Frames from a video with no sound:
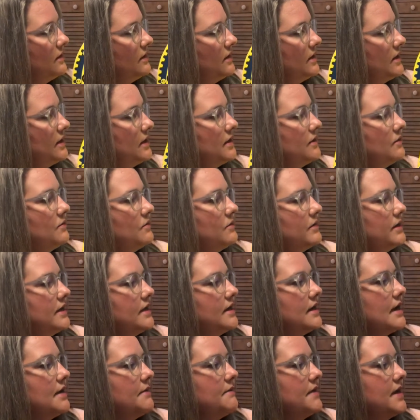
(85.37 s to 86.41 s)
And when
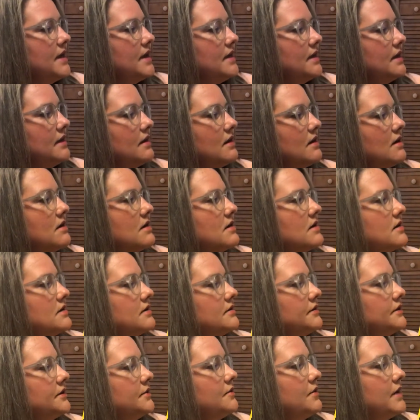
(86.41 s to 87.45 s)
I make it
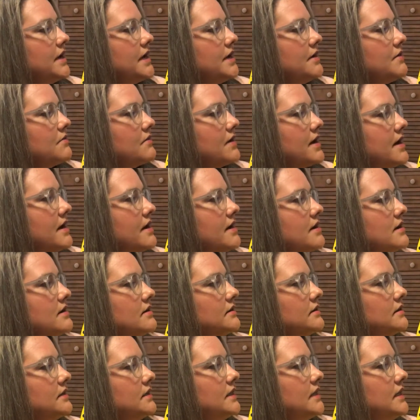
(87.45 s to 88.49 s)
all the way
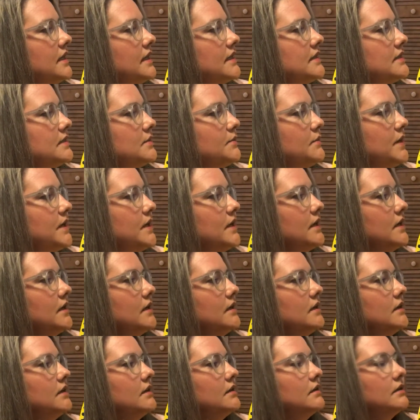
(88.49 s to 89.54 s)
around, it has
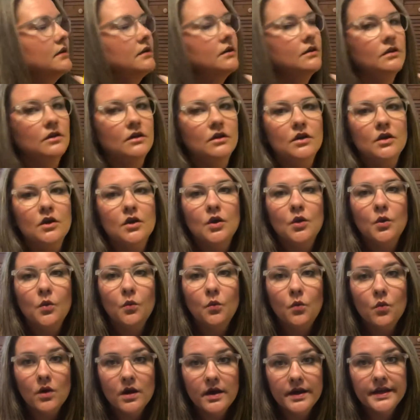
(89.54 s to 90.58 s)
been
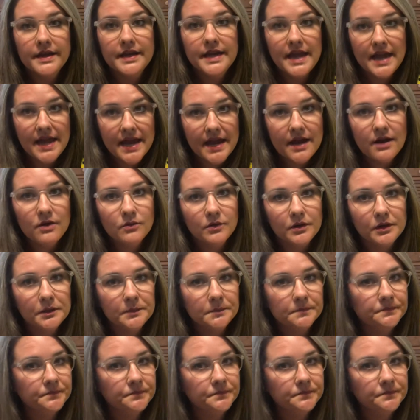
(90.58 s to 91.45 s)
1 hour.